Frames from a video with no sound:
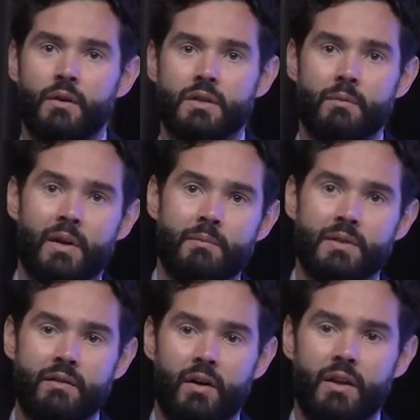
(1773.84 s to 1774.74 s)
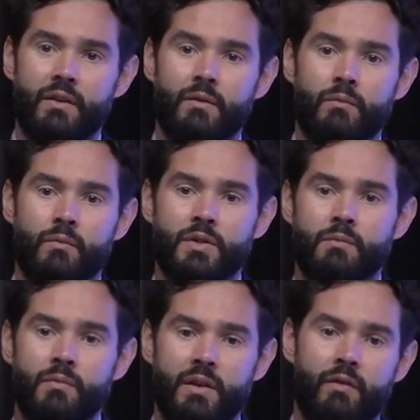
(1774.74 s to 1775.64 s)
sometimes leave on the
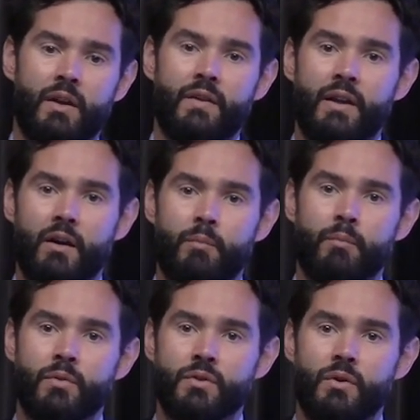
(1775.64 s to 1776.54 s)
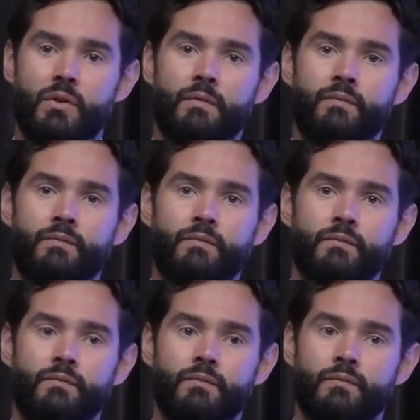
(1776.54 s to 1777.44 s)
leave on the aripiprazole.
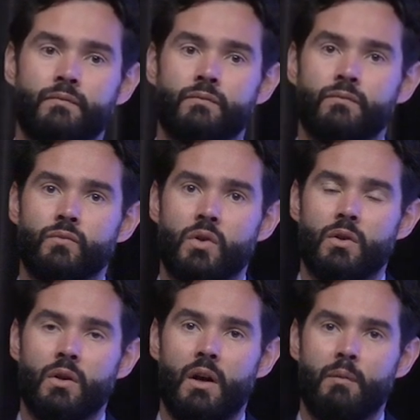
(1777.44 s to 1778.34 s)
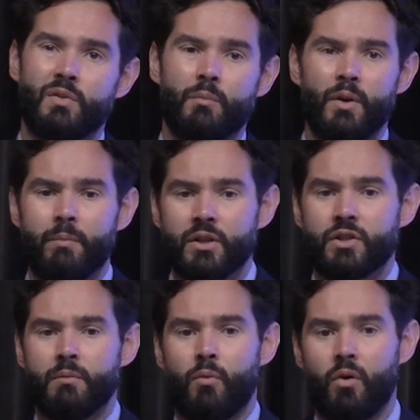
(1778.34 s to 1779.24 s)
Um, so pretty much
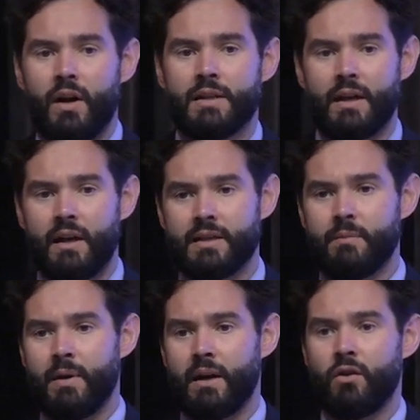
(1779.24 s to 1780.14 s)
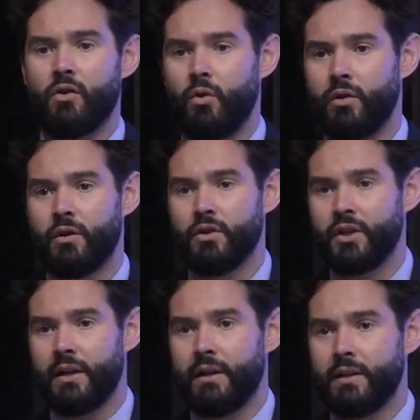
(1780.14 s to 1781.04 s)
the more antihistaminic or
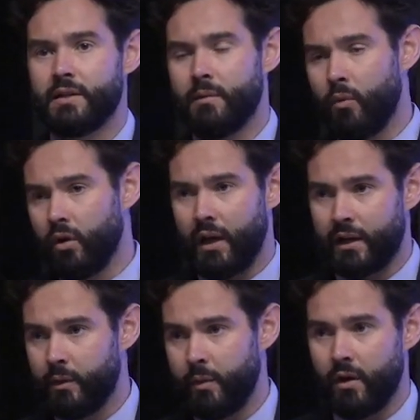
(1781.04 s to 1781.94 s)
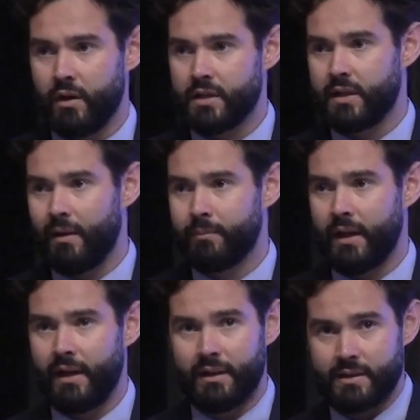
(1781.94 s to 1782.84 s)
cholinergic it is, the more likely we are to stop
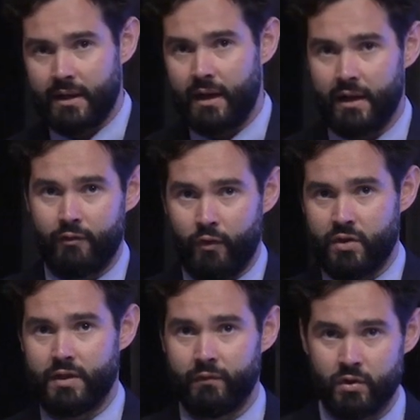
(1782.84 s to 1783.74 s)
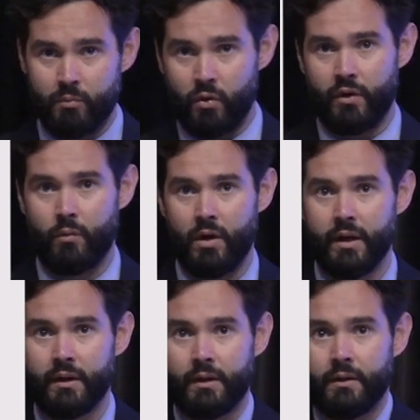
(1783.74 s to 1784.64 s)
that antipsychotic first if there's more than
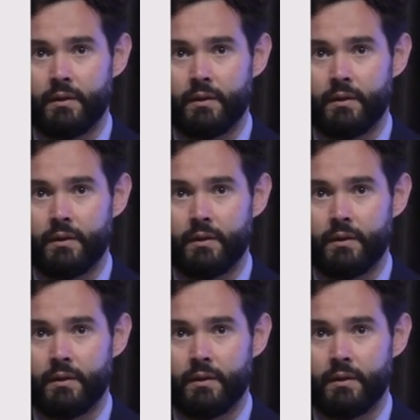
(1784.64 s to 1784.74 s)
one.